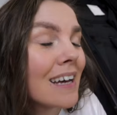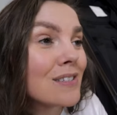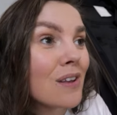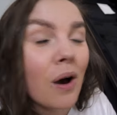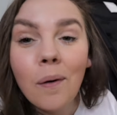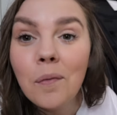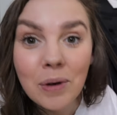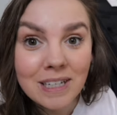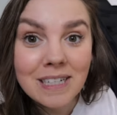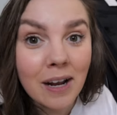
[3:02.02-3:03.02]
And so
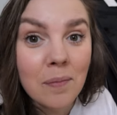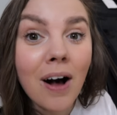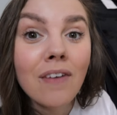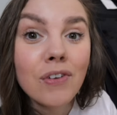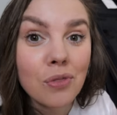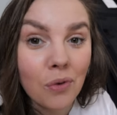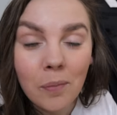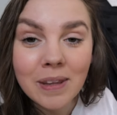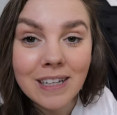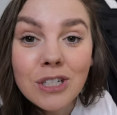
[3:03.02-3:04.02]
we can take them off, throw
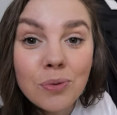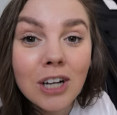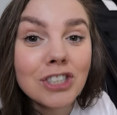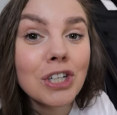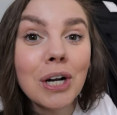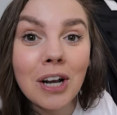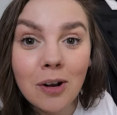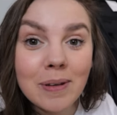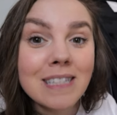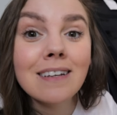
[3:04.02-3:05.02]
them in the dishwasher,
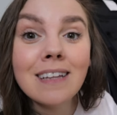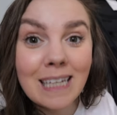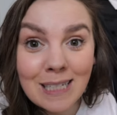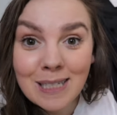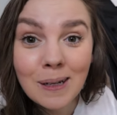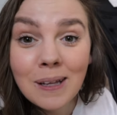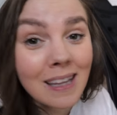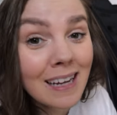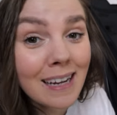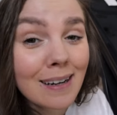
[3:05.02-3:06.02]
not a big deal, easy to
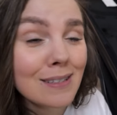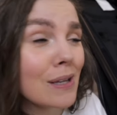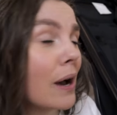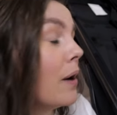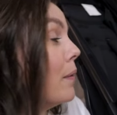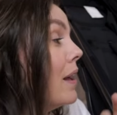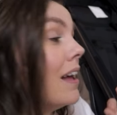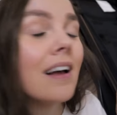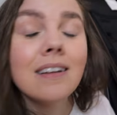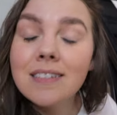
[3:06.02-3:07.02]
clean. And so
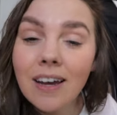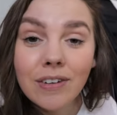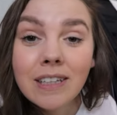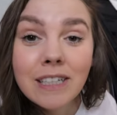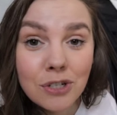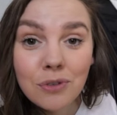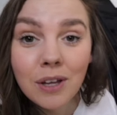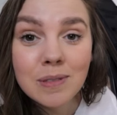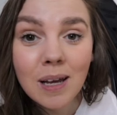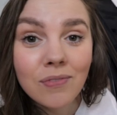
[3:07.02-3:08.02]
definitely two
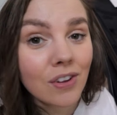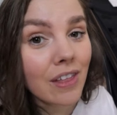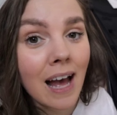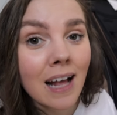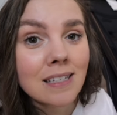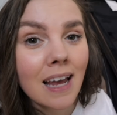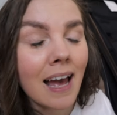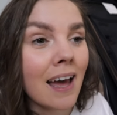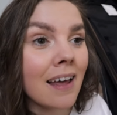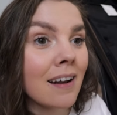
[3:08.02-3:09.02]
thumbs up for that.
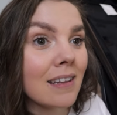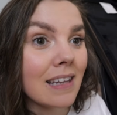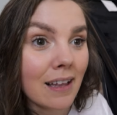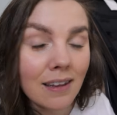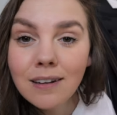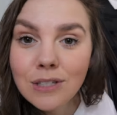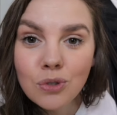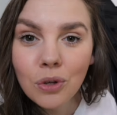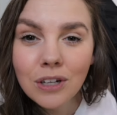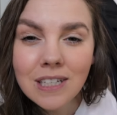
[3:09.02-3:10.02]
And like a lot of
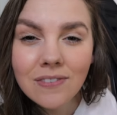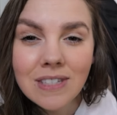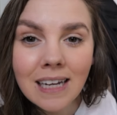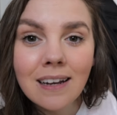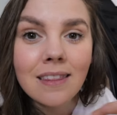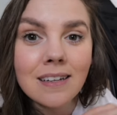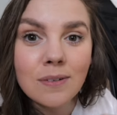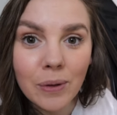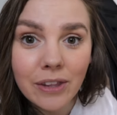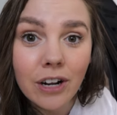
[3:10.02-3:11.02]
strollers I've seen, the,
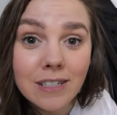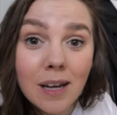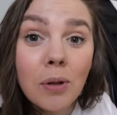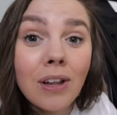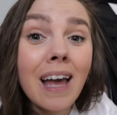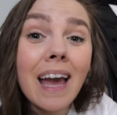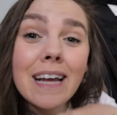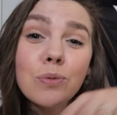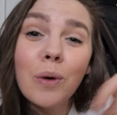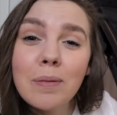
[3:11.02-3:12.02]
when they're a double,
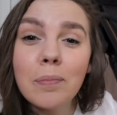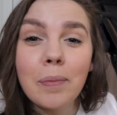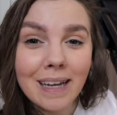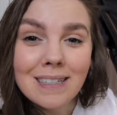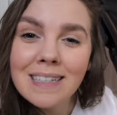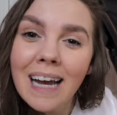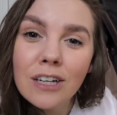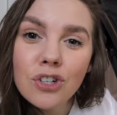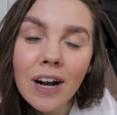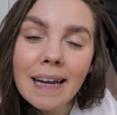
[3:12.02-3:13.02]
it's one big
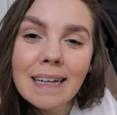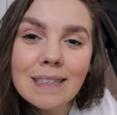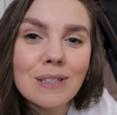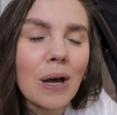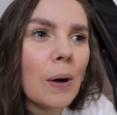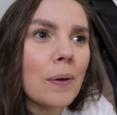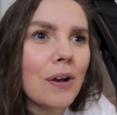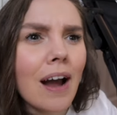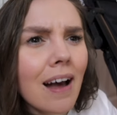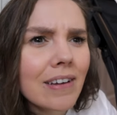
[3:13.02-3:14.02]
snack tray. And so
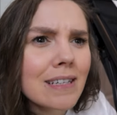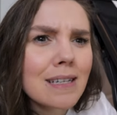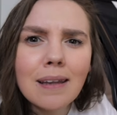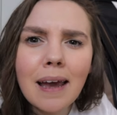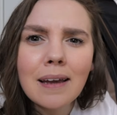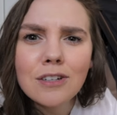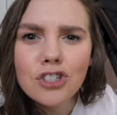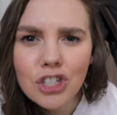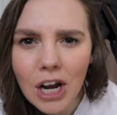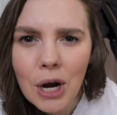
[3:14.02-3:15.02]
you're having to like
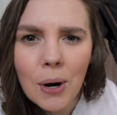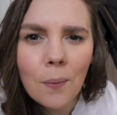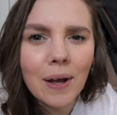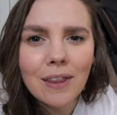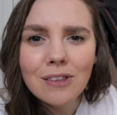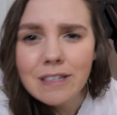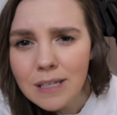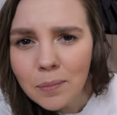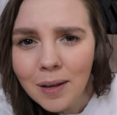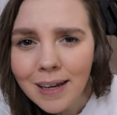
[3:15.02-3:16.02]
share with
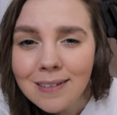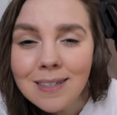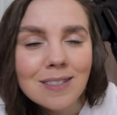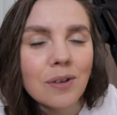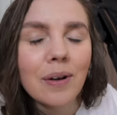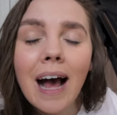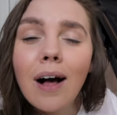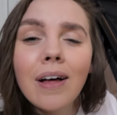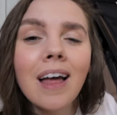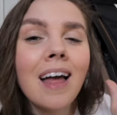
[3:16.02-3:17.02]
siblings. And so
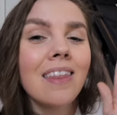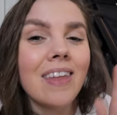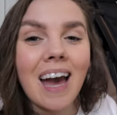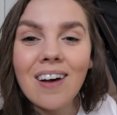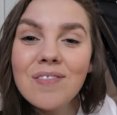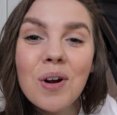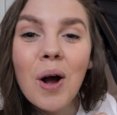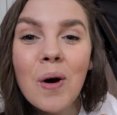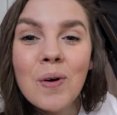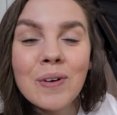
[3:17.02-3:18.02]
now they have their
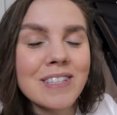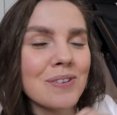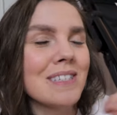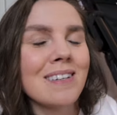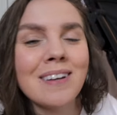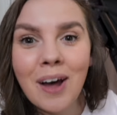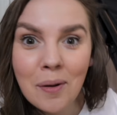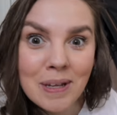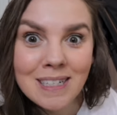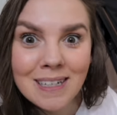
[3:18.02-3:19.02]
own. And so it's not
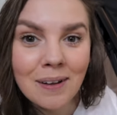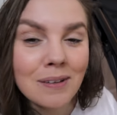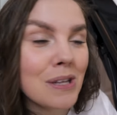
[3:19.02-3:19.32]
a big deal.